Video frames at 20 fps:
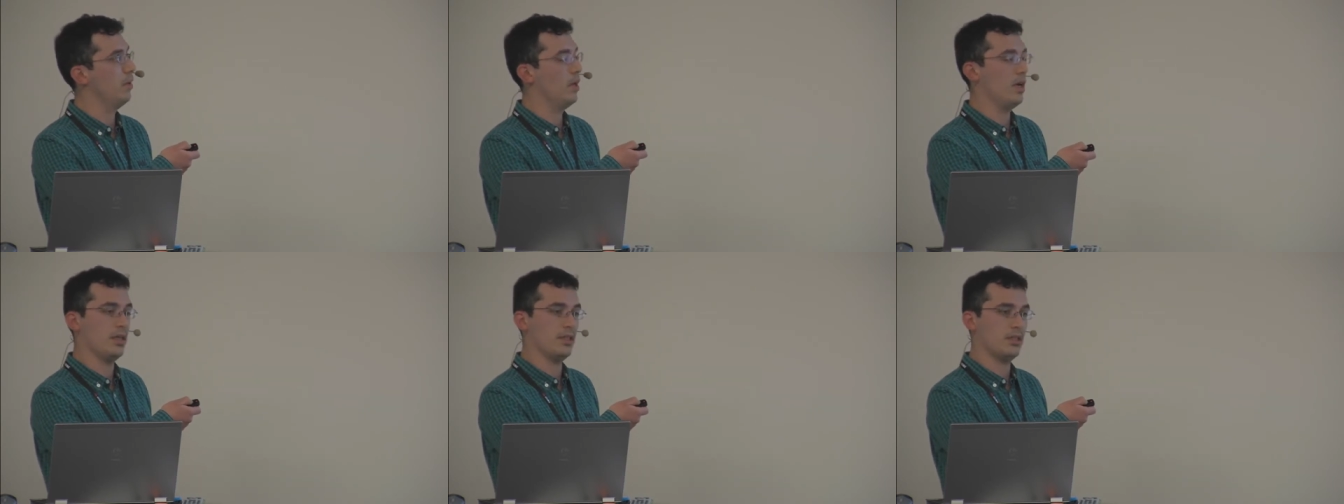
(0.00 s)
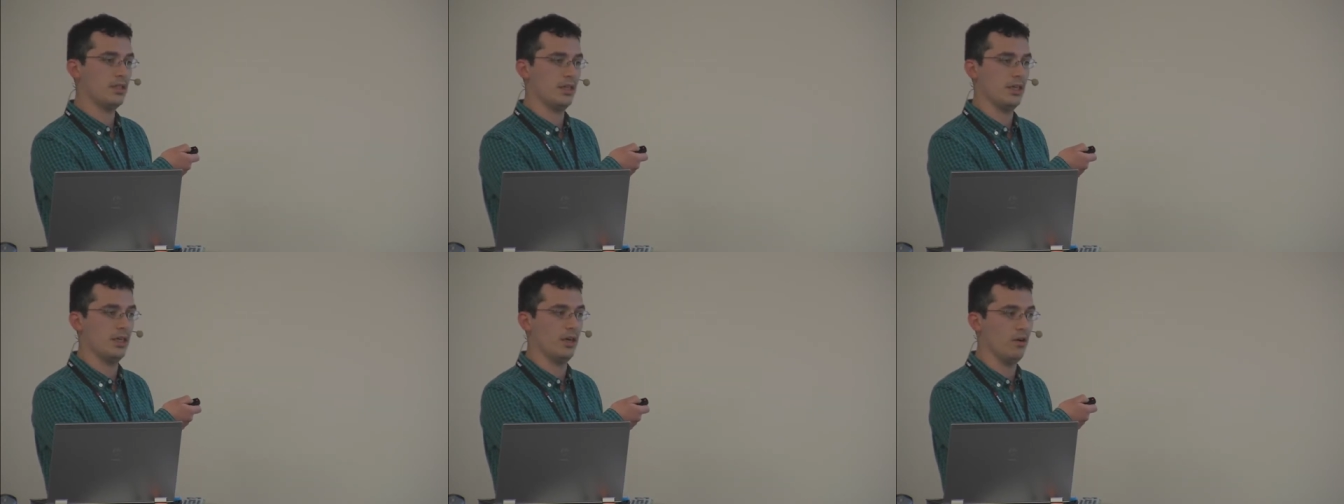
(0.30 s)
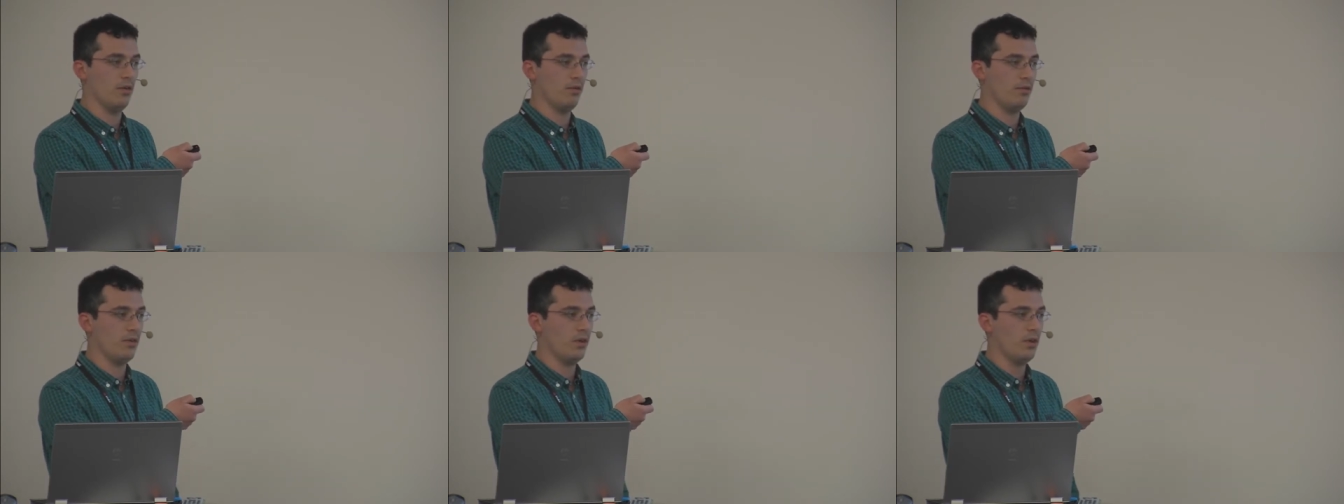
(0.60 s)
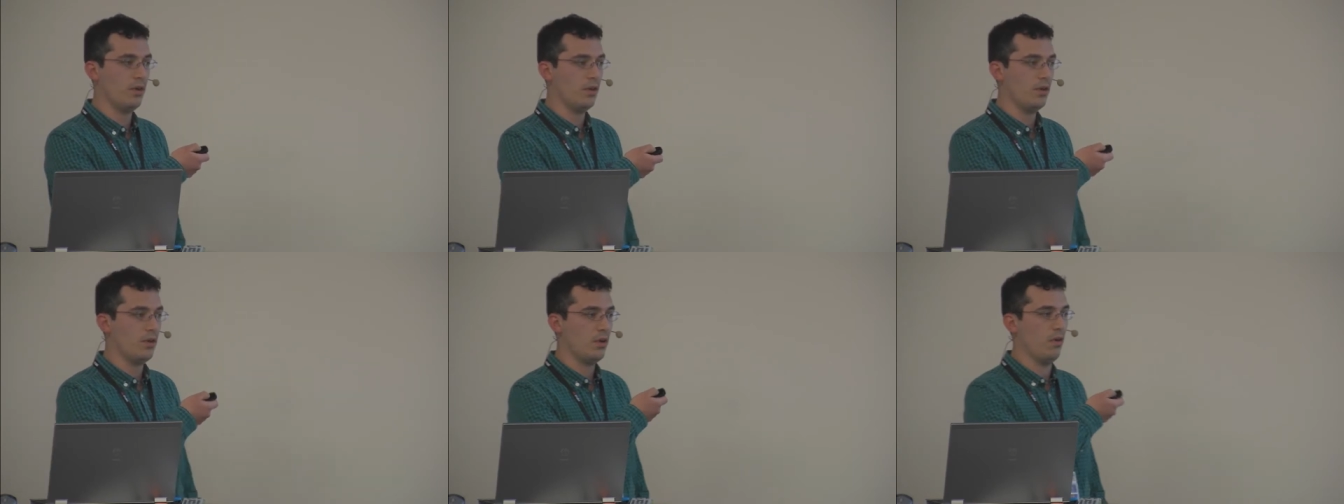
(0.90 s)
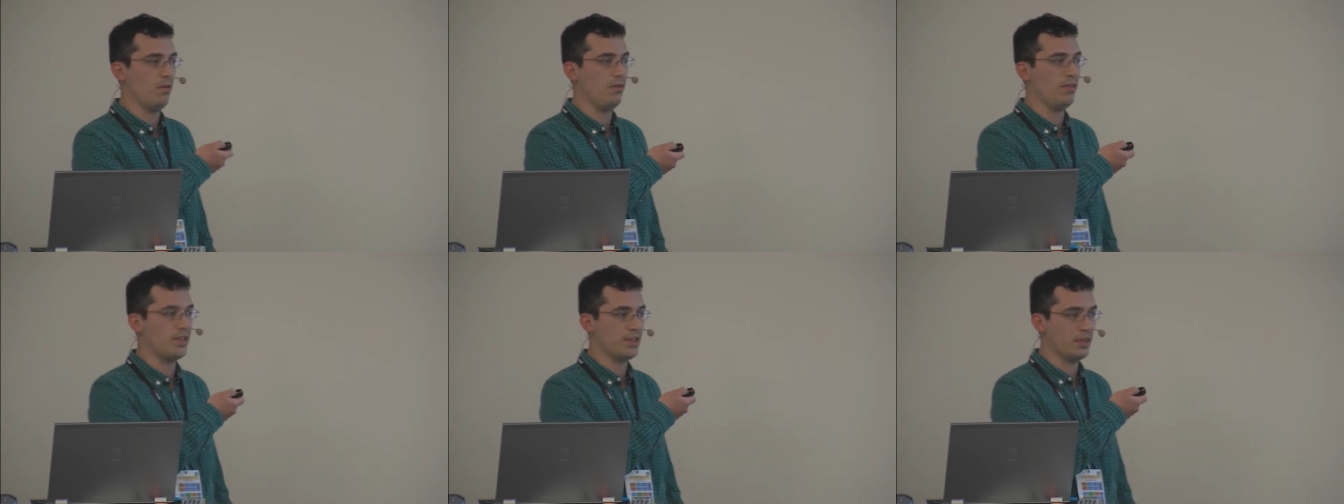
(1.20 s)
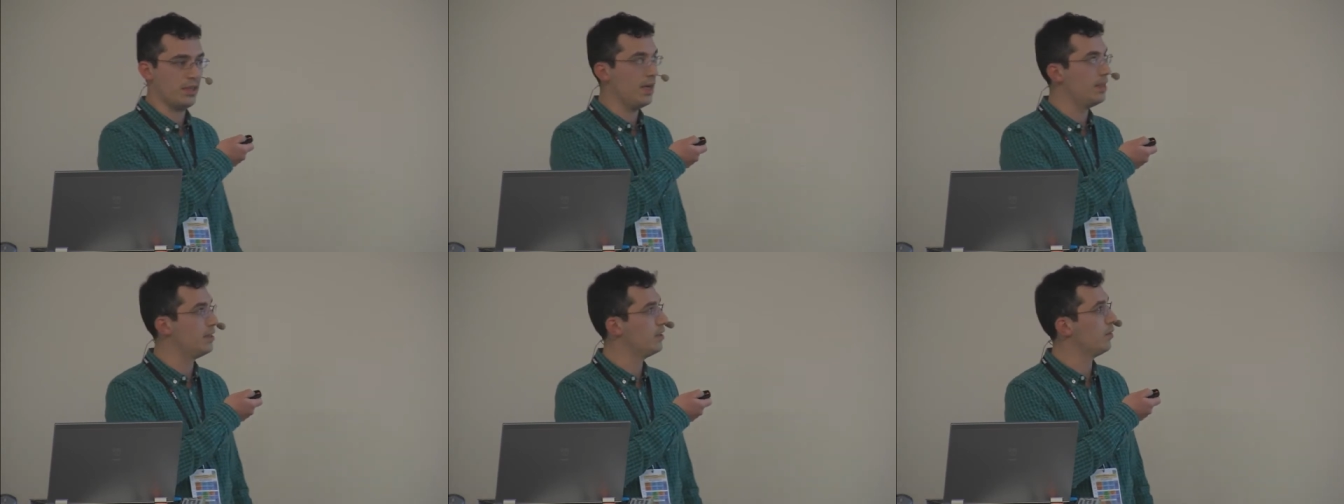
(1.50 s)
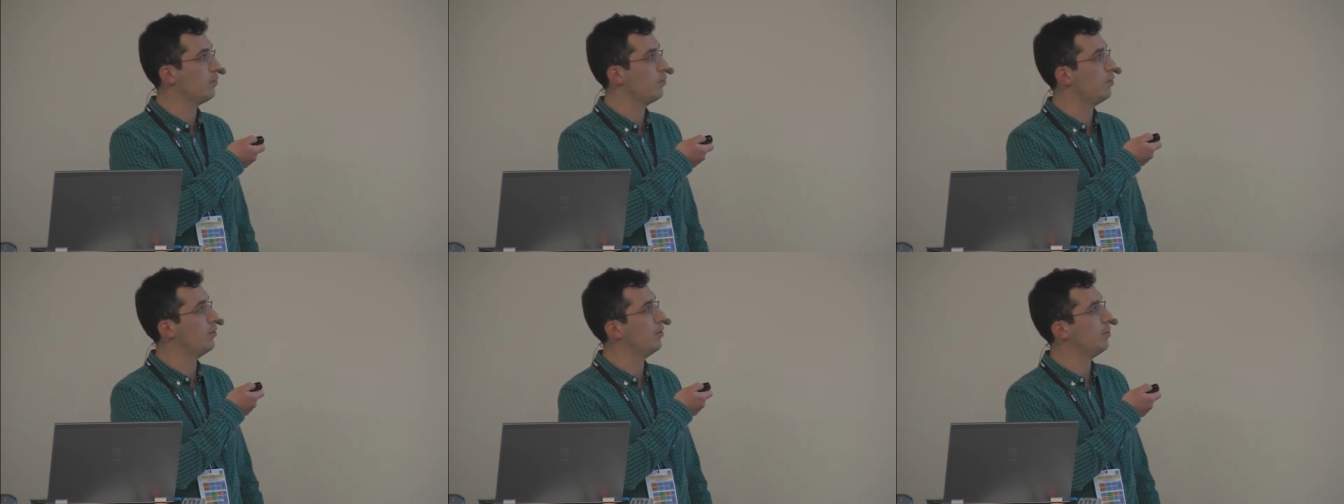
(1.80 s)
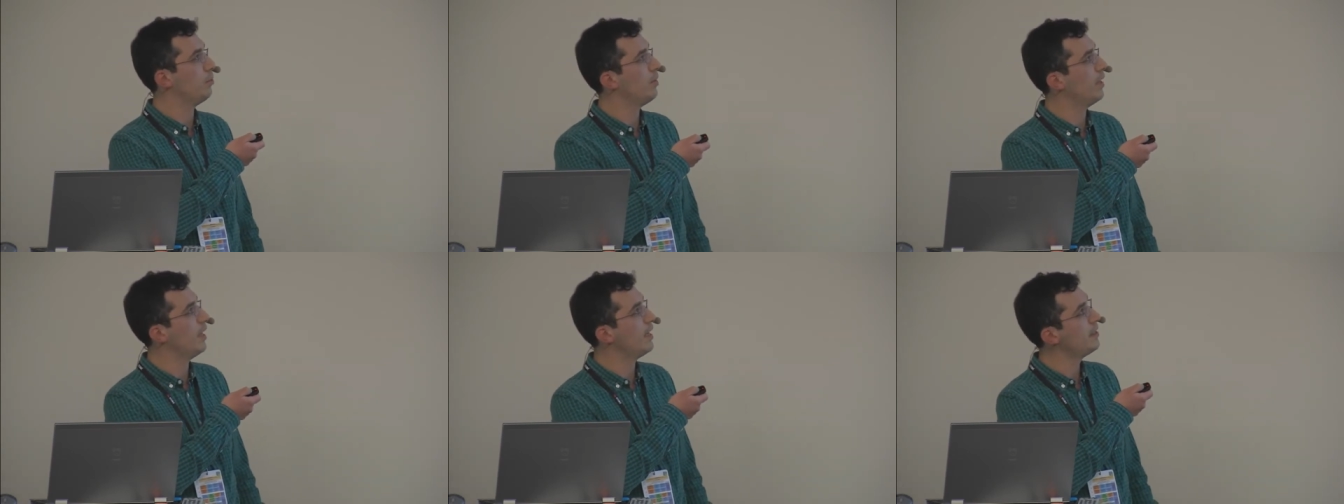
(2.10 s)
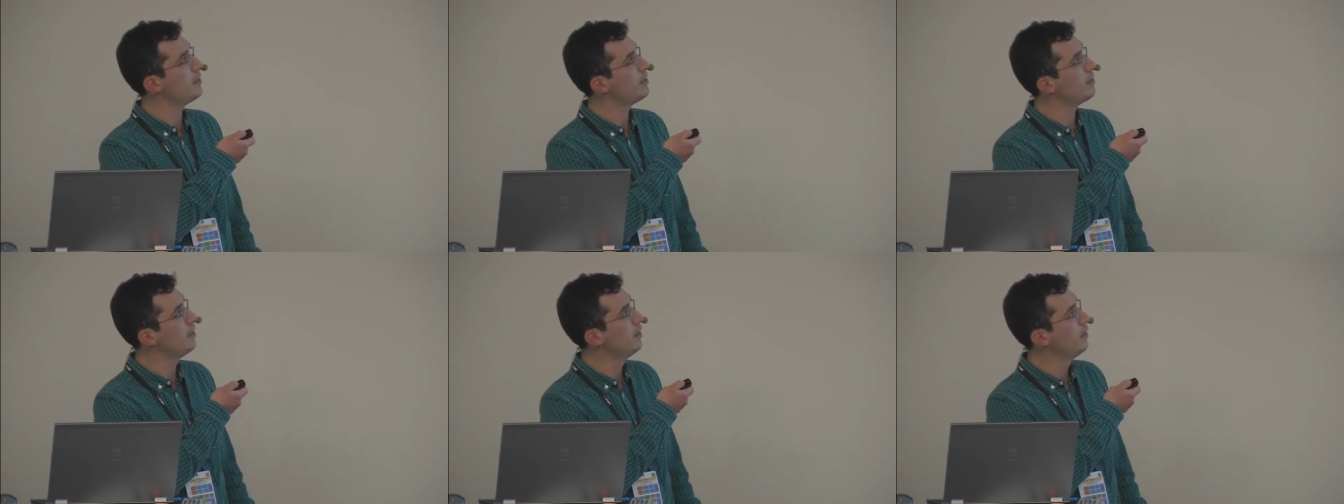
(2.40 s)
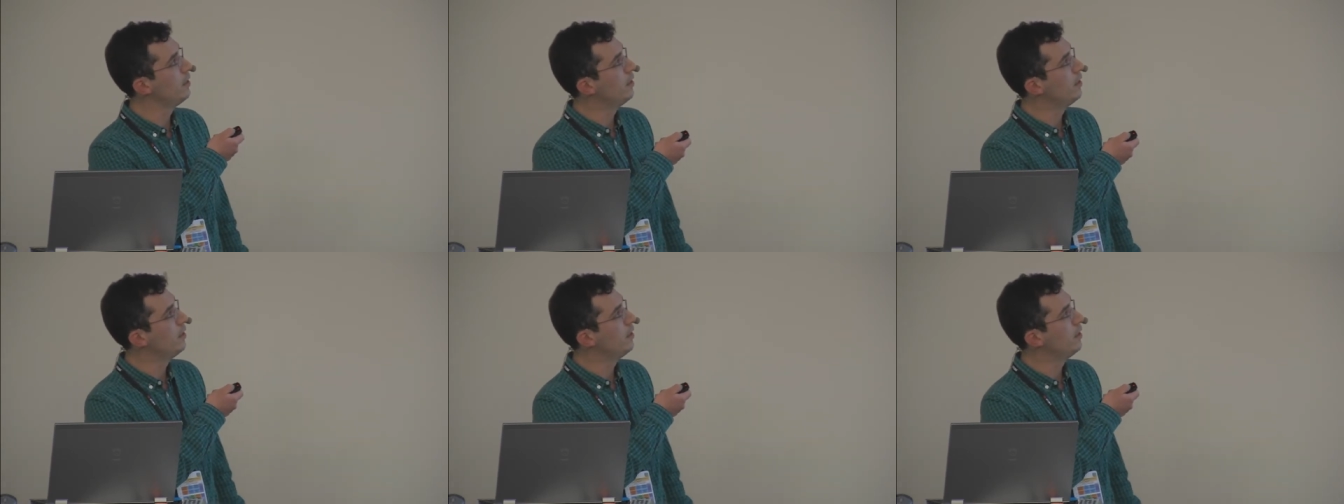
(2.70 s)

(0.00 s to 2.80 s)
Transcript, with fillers: last year of, of the sites that were replaced.